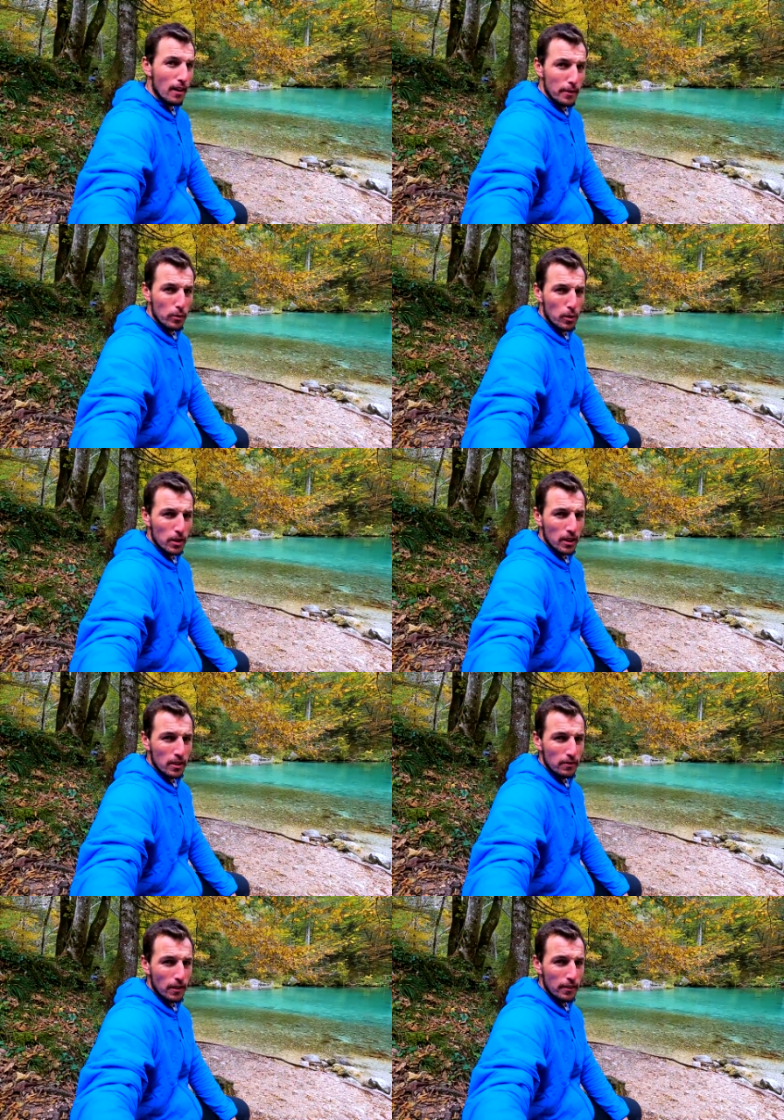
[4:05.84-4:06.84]
I've been
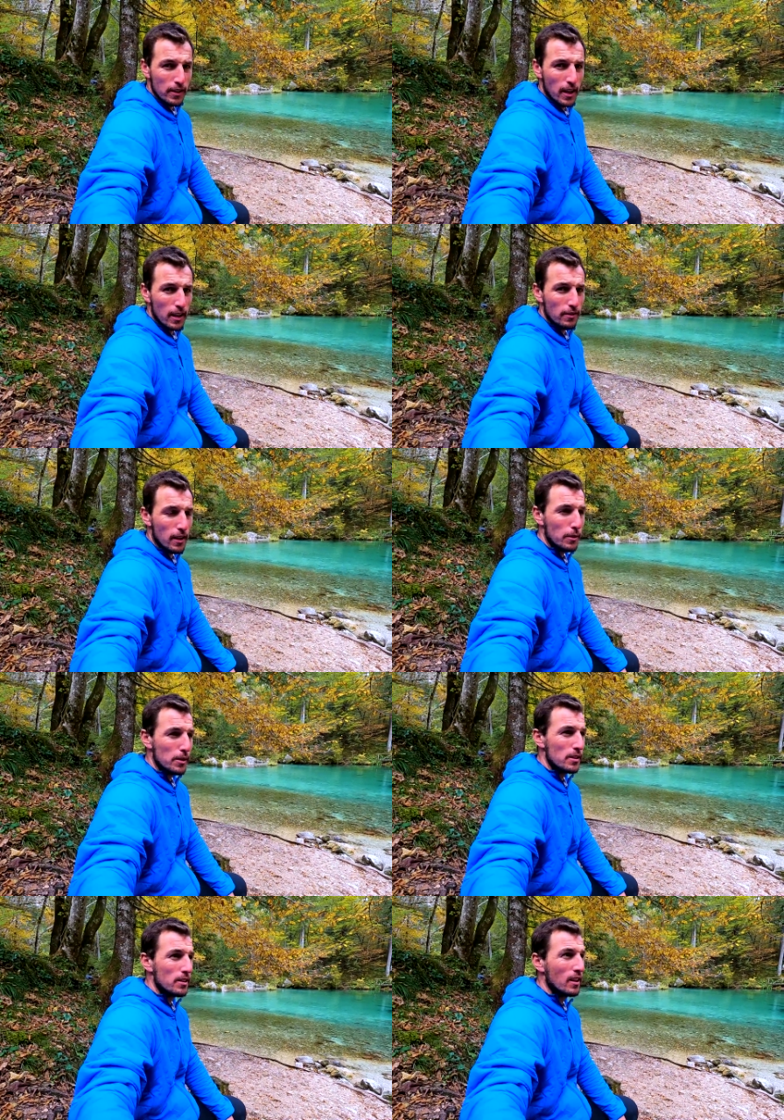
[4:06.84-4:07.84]
walking 5.5
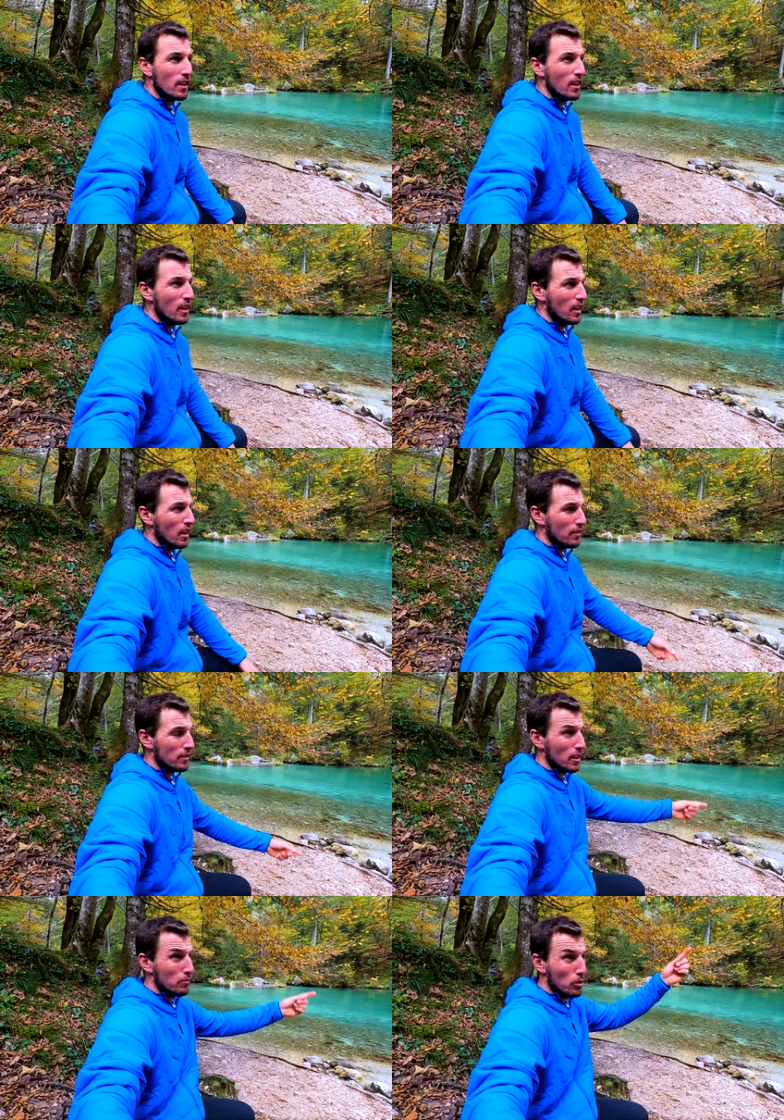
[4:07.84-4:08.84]
hours.
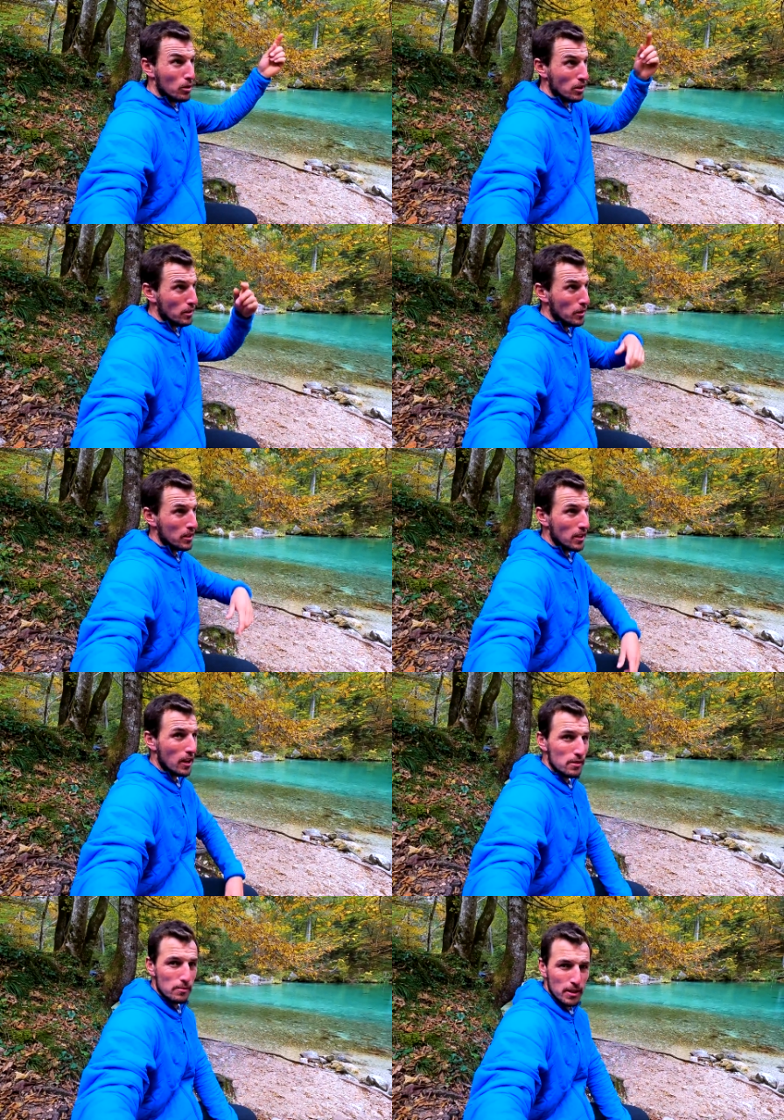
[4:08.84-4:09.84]
I've done more than
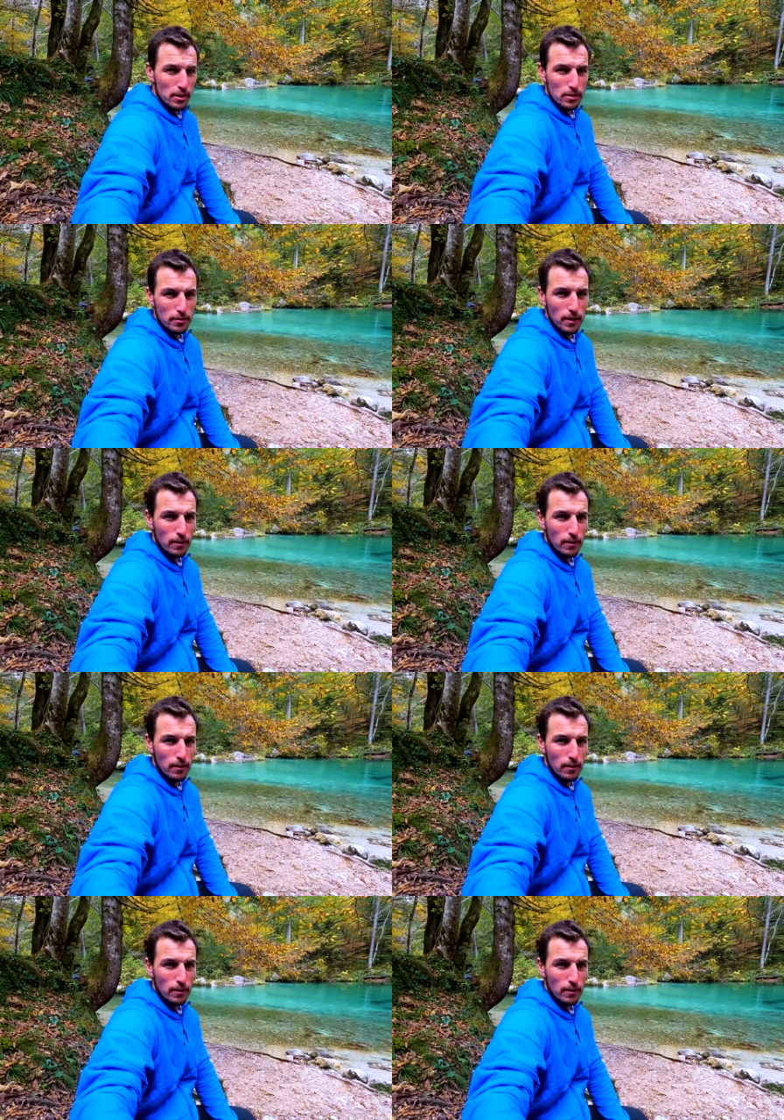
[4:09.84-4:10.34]
1,000 meters of